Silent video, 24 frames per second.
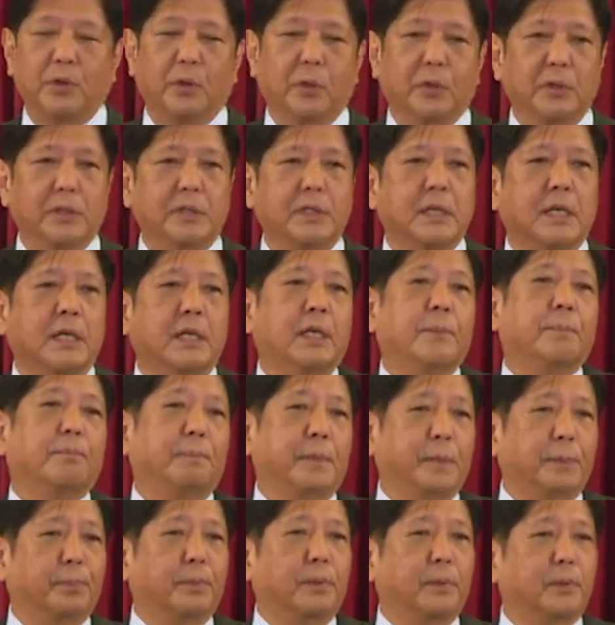course,
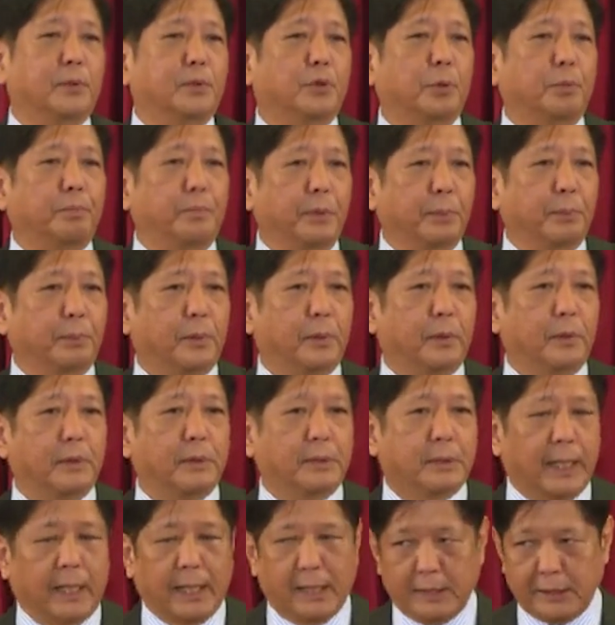people to people
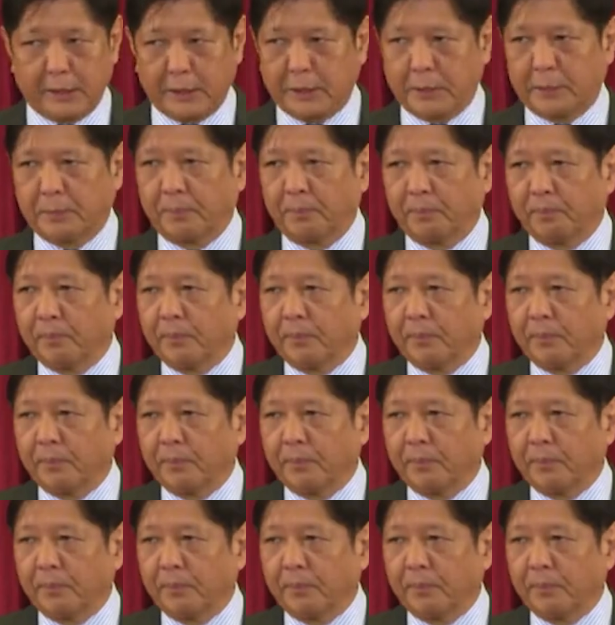ties.